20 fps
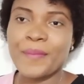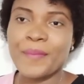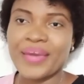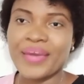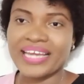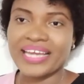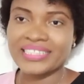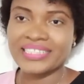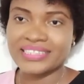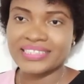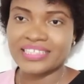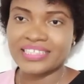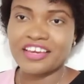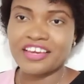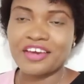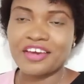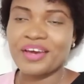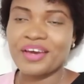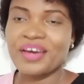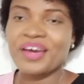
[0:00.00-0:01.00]

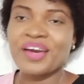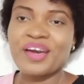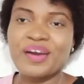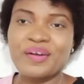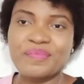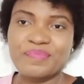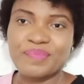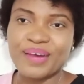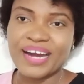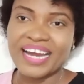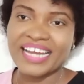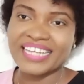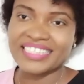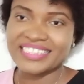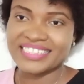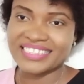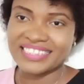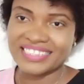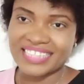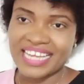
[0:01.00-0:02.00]
better by
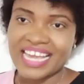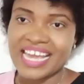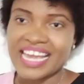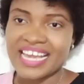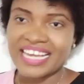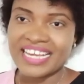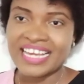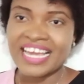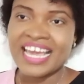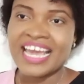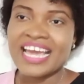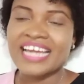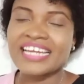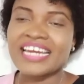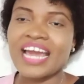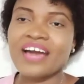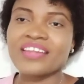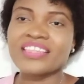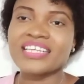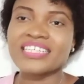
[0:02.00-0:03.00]
the day.
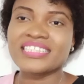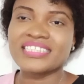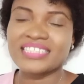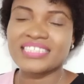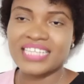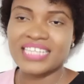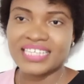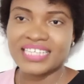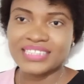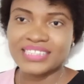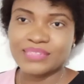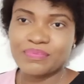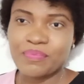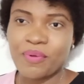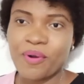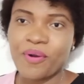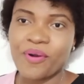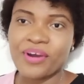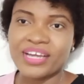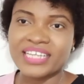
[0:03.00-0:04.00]
Now the sixth
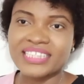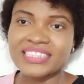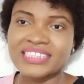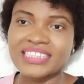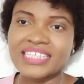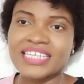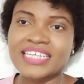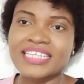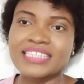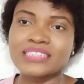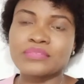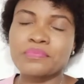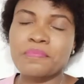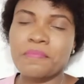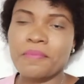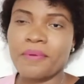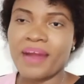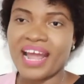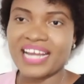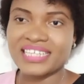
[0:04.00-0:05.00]
point is
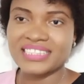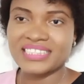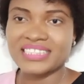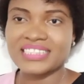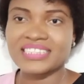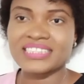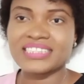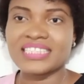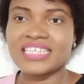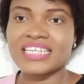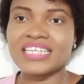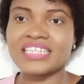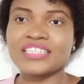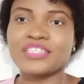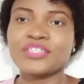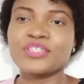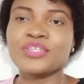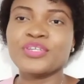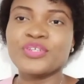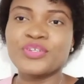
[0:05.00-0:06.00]

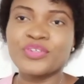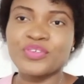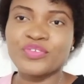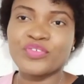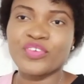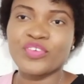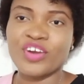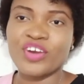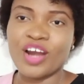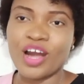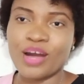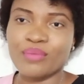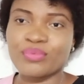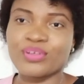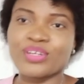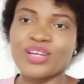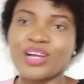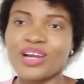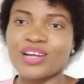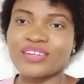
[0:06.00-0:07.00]
practicing new
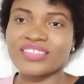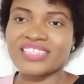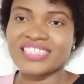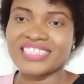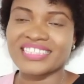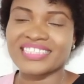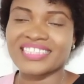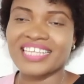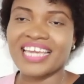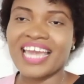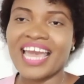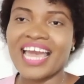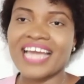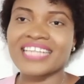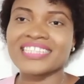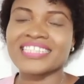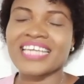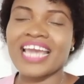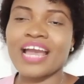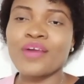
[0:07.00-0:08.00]
vocabularies.
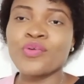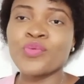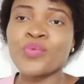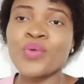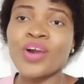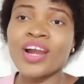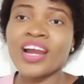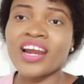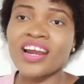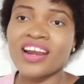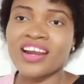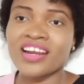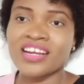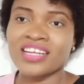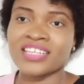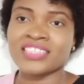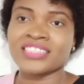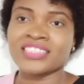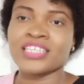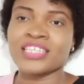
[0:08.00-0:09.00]
Yes, get
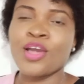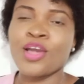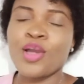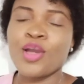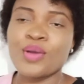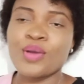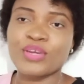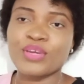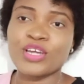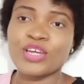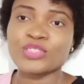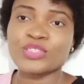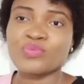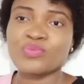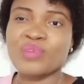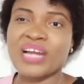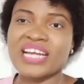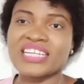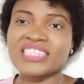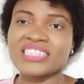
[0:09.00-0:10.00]
words, because
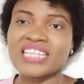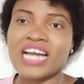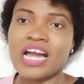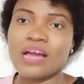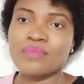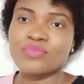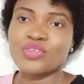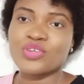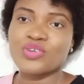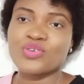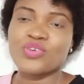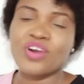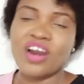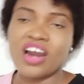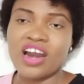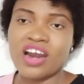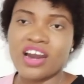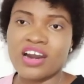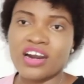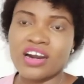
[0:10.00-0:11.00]
by the time
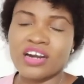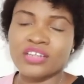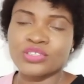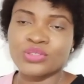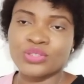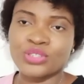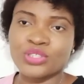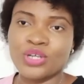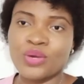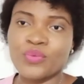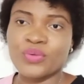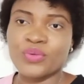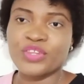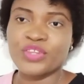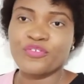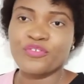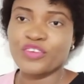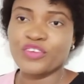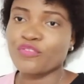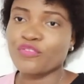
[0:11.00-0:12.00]
you're done with
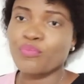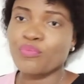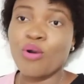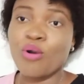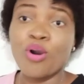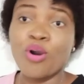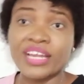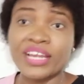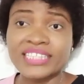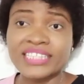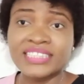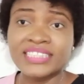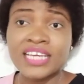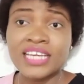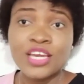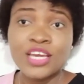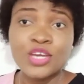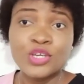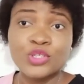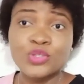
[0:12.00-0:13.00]
the fifth point,
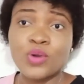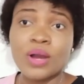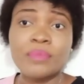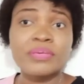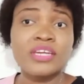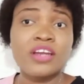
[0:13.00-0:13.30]
you are